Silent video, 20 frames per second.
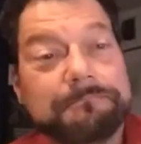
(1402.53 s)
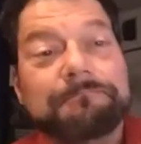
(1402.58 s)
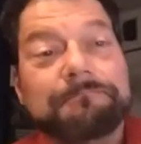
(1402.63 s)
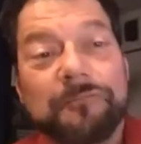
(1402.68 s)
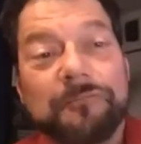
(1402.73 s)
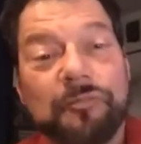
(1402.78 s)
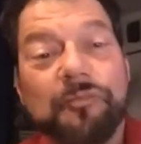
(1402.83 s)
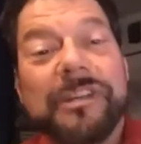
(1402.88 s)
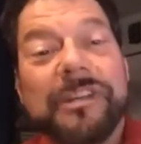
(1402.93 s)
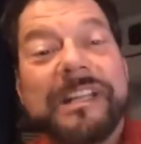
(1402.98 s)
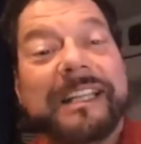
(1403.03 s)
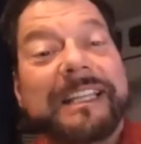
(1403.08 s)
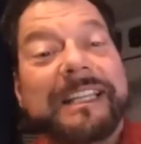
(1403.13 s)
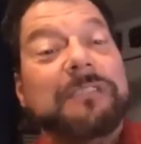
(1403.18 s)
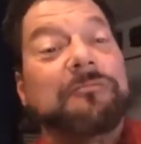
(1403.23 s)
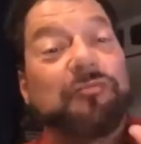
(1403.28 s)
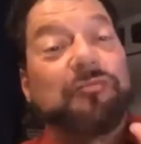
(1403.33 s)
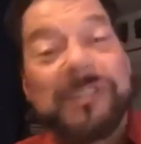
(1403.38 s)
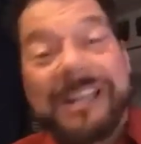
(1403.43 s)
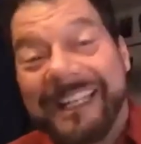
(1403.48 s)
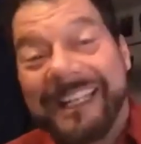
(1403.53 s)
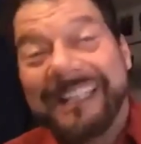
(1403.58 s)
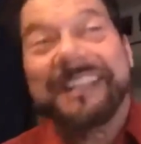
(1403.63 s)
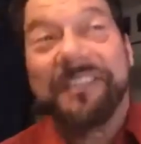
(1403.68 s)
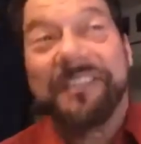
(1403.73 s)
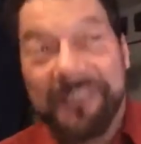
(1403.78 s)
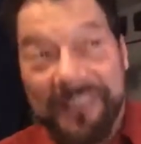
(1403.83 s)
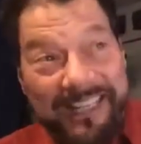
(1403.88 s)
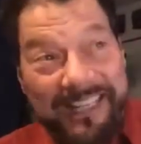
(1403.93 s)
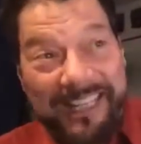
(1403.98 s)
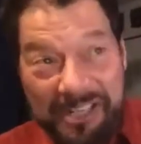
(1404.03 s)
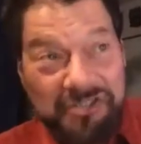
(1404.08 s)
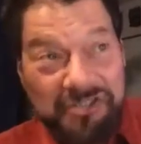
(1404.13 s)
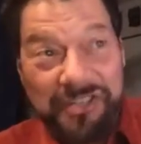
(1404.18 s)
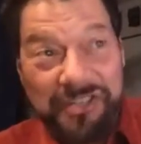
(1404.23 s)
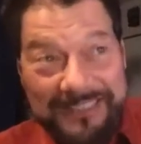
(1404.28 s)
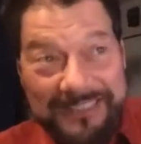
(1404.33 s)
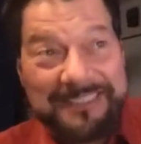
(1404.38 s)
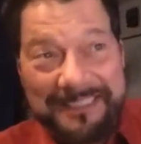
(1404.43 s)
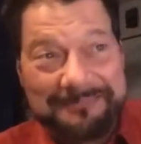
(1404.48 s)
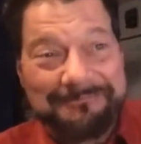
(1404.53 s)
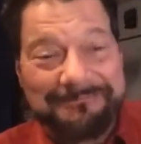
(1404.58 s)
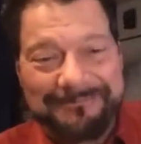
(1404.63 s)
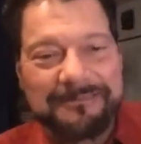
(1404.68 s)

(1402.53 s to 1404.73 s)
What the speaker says: Really, really salacious.